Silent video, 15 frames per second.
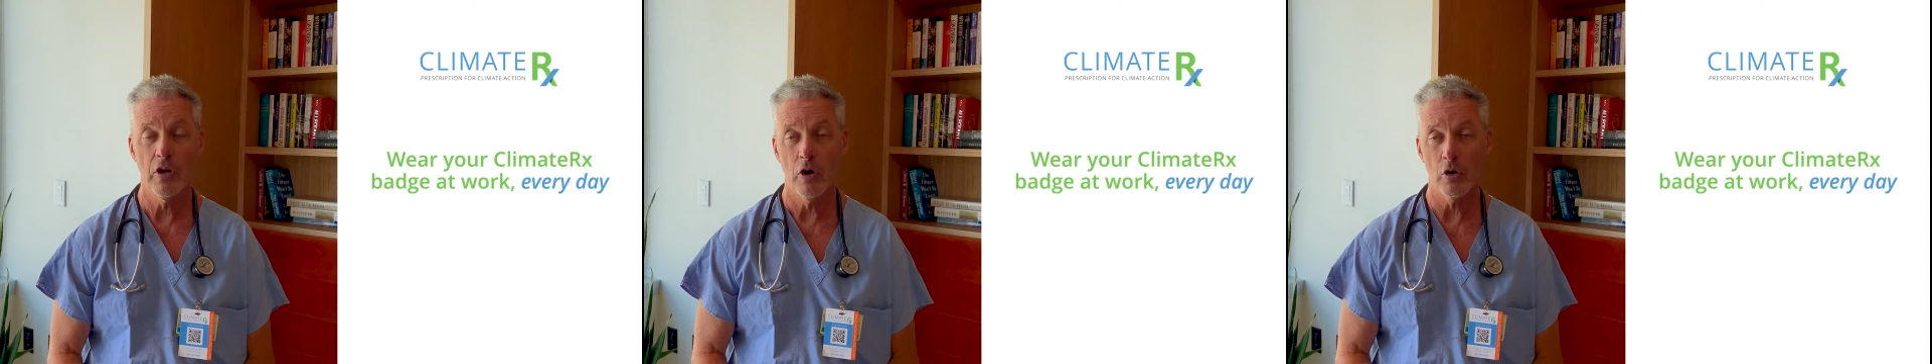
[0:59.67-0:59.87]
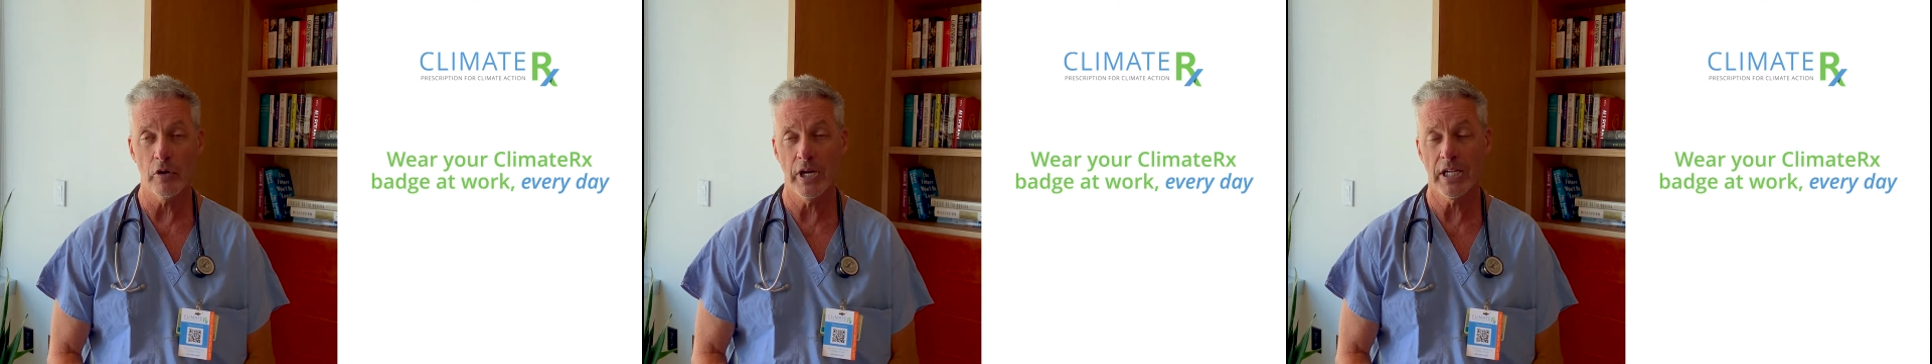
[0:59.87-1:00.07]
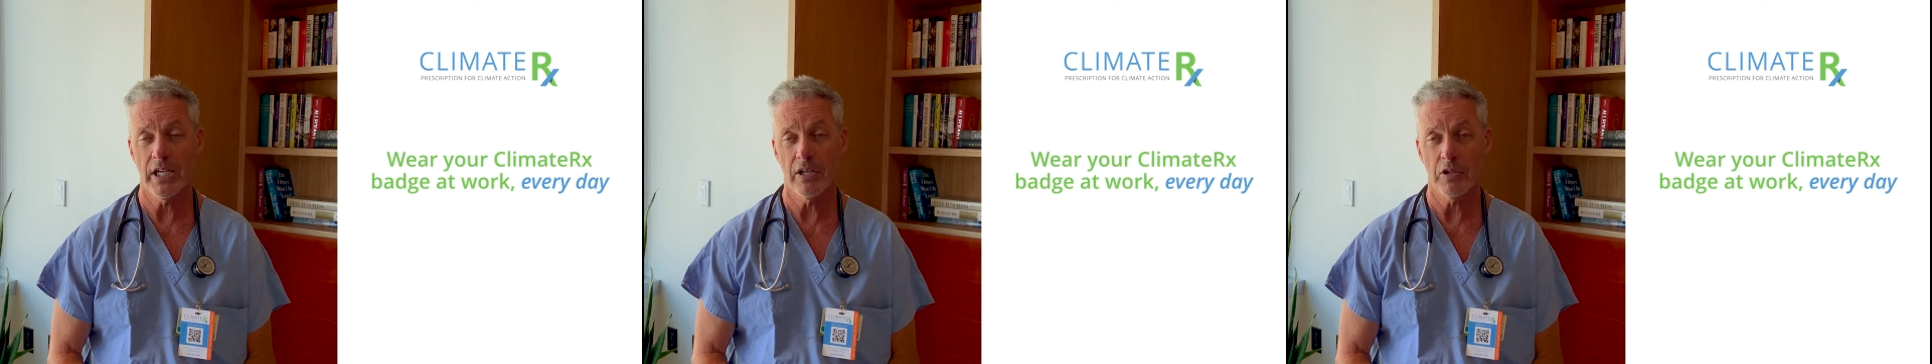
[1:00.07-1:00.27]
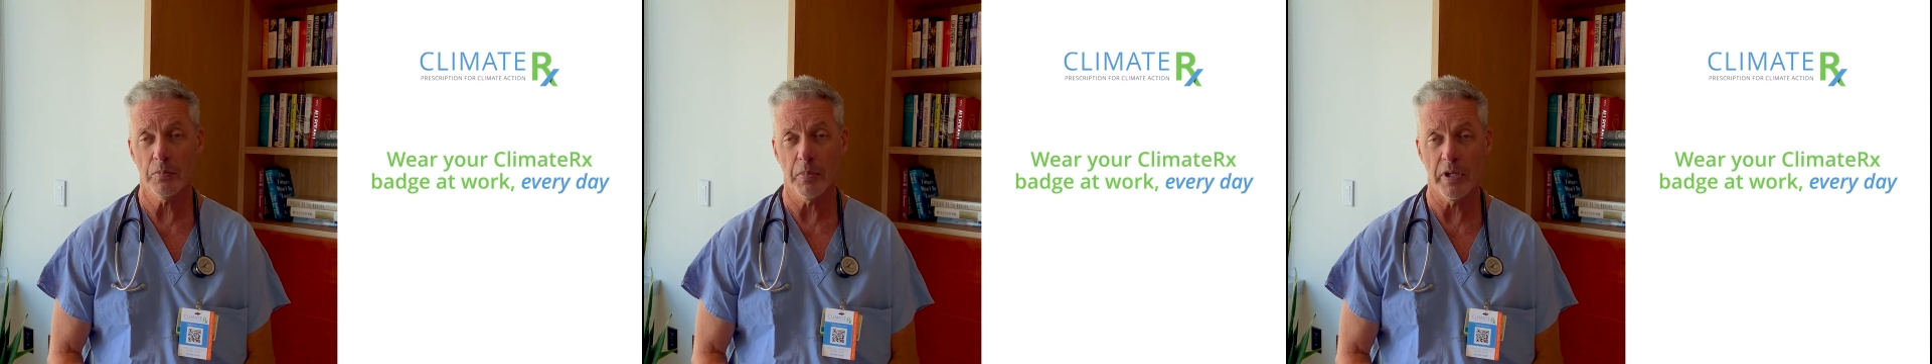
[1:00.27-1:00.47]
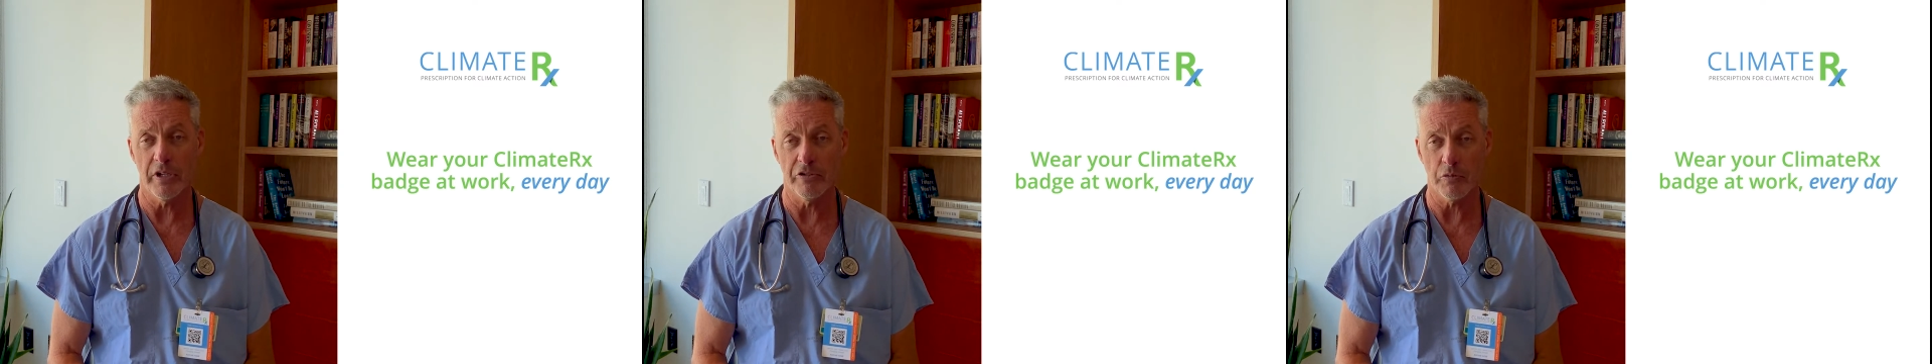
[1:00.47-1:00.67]
or any other
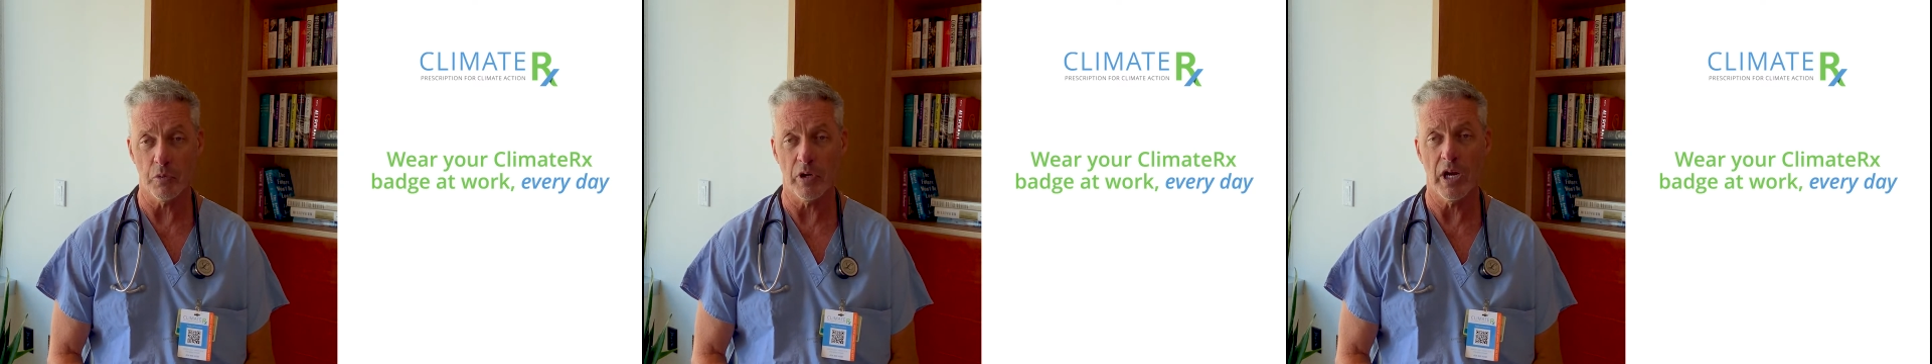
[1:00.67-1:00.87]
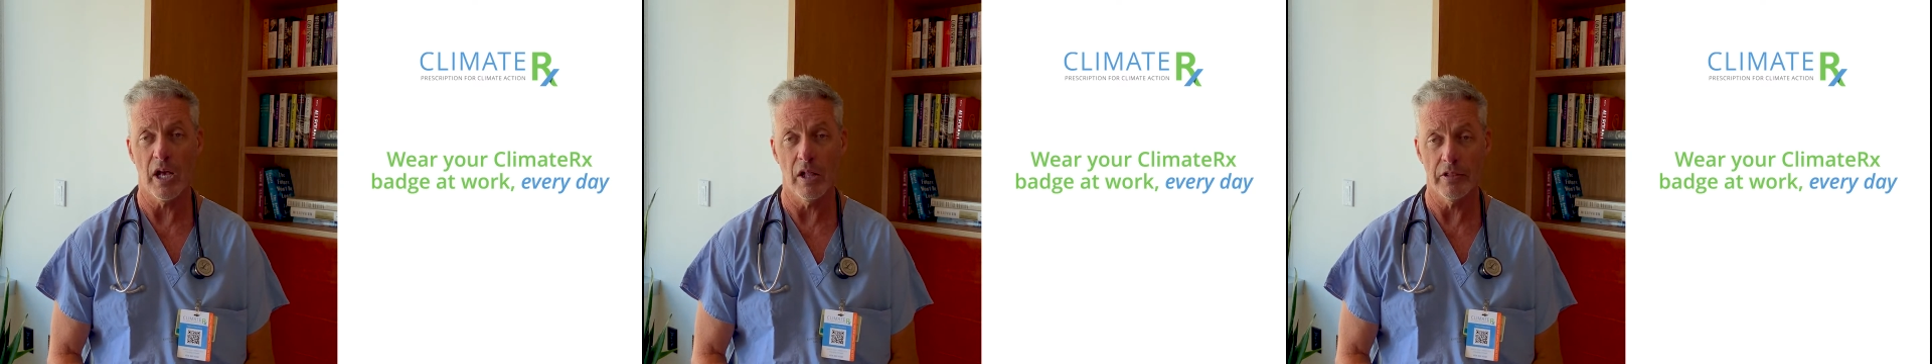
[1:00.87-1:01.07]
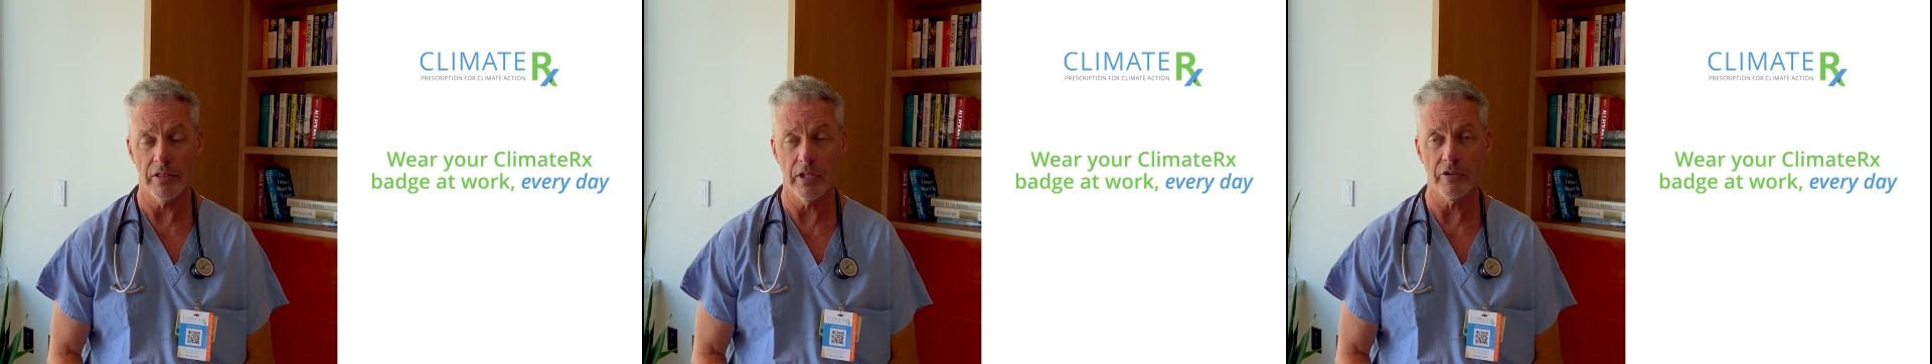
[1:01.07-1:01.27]
place where health